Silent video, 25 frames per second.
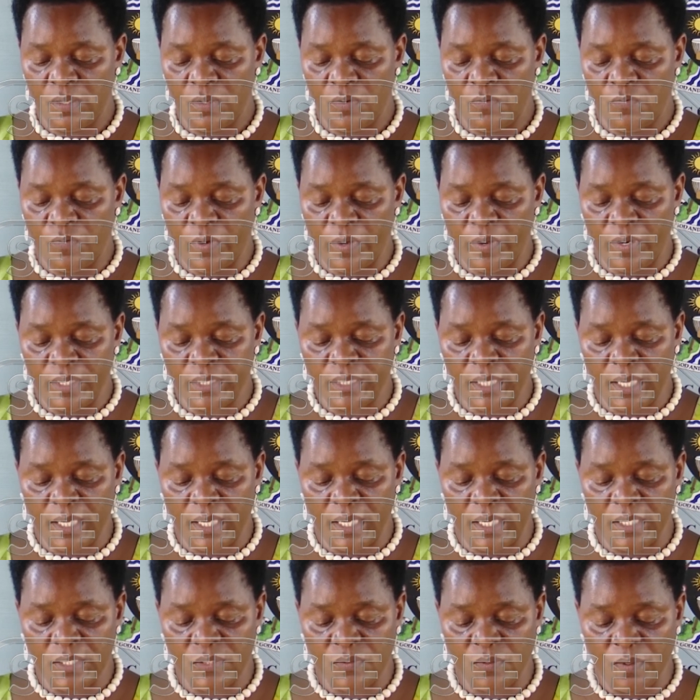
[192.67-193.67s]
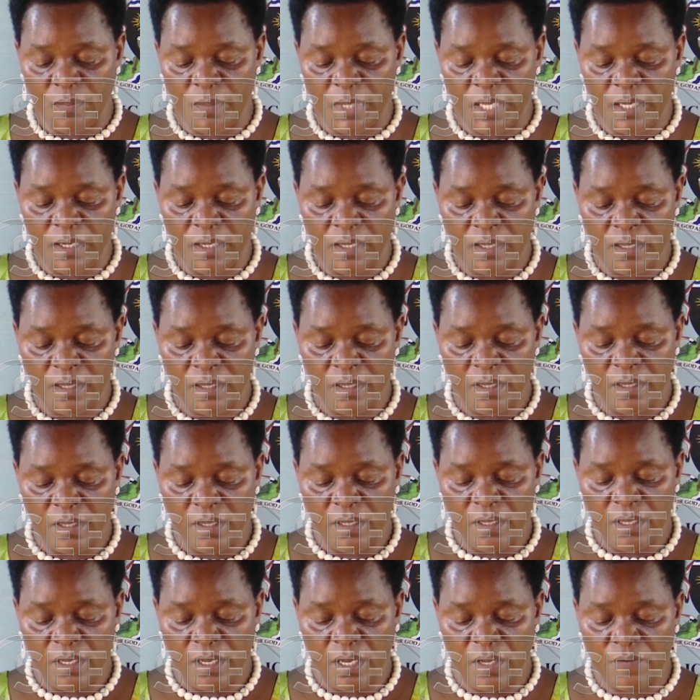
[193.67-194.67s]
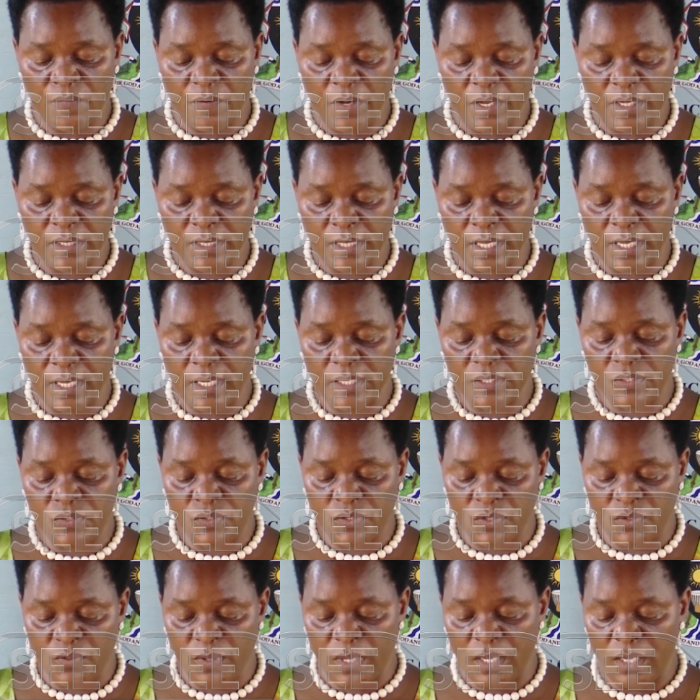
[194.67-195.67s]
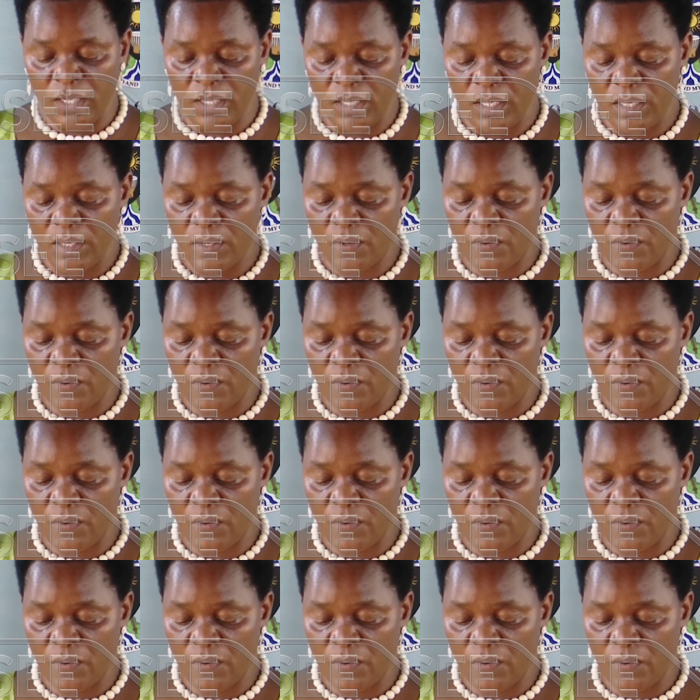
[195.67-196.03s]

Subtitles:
violence against women, and violence against children,